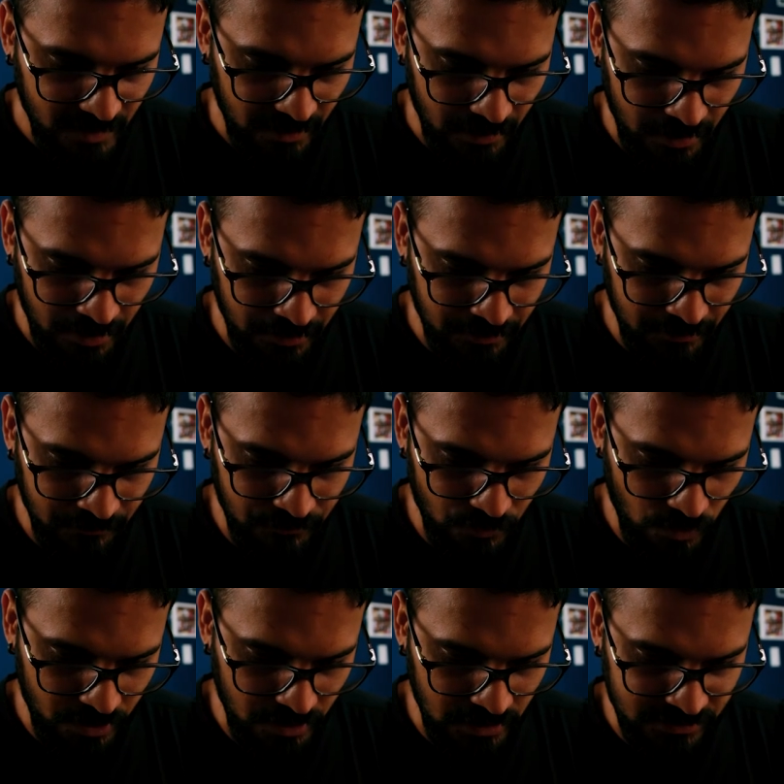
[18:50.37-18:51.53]
And if you
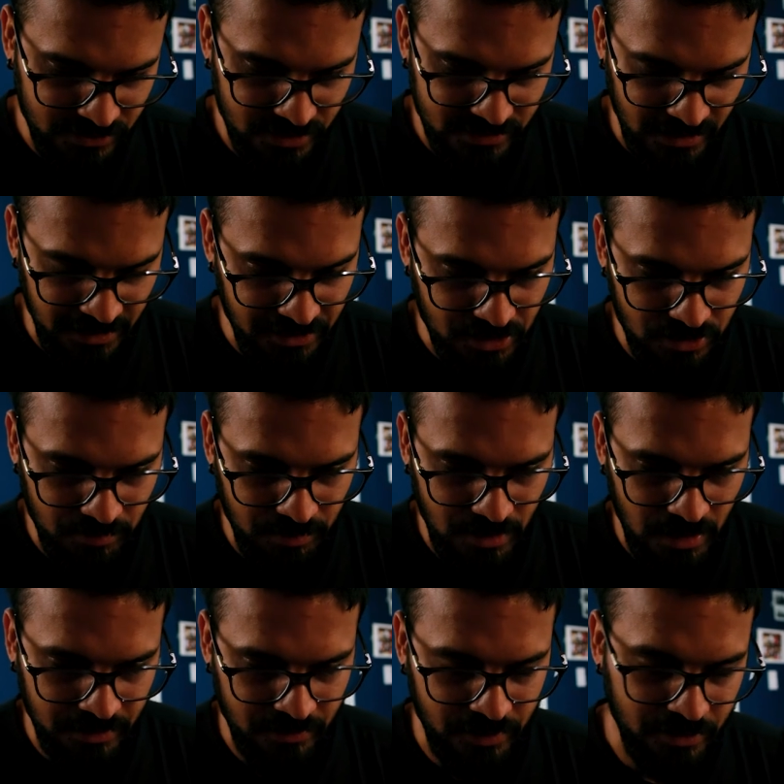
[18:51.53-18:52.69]
want to adjust any other
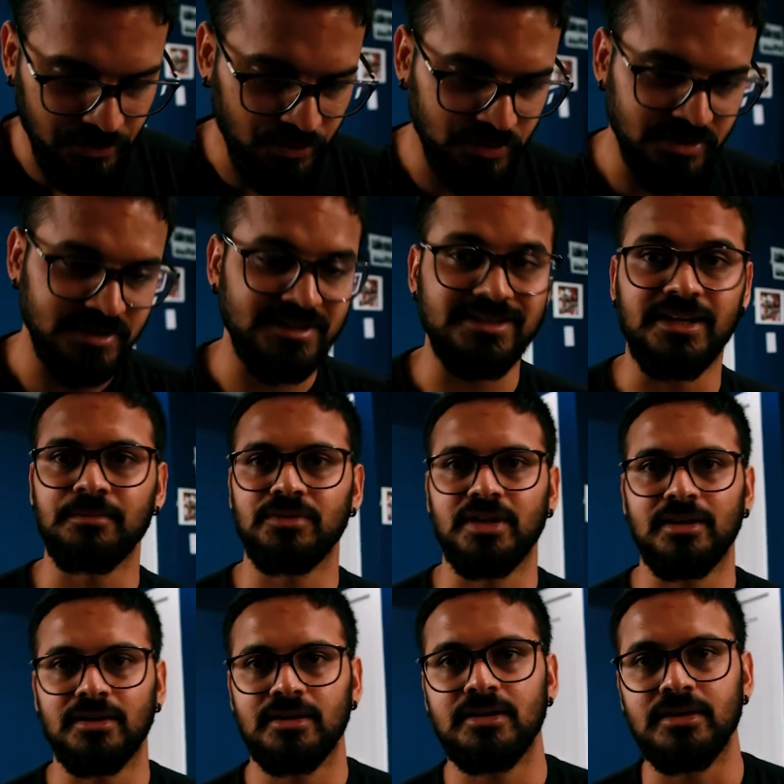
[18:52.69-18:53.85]
part, you can do the same
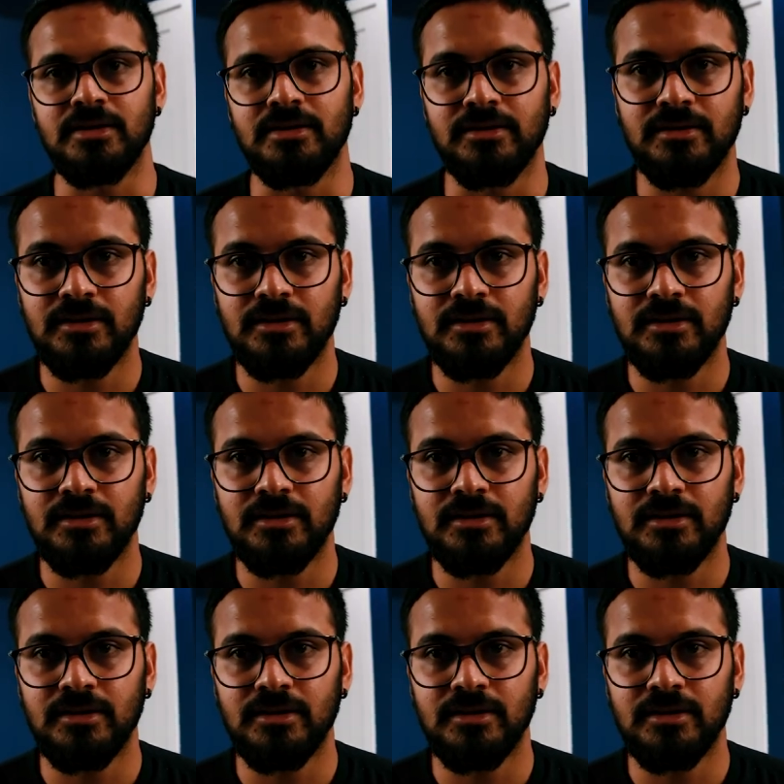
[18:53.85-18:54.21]
thing here.